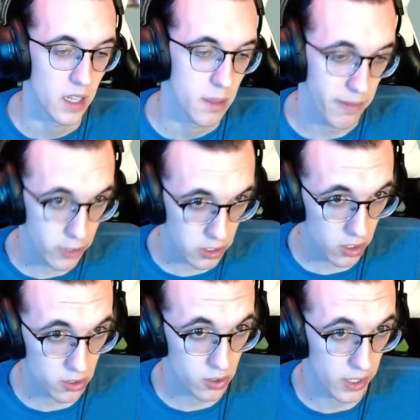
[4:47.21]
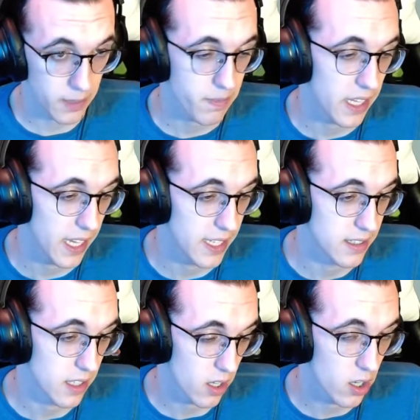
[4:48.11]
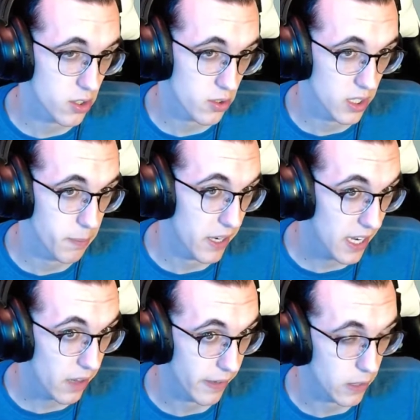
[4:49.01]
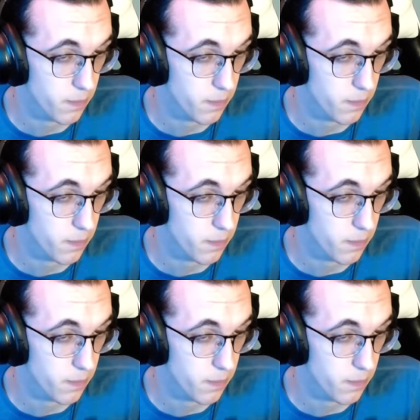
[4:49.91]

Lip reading: my first college story is a college story about an elevator.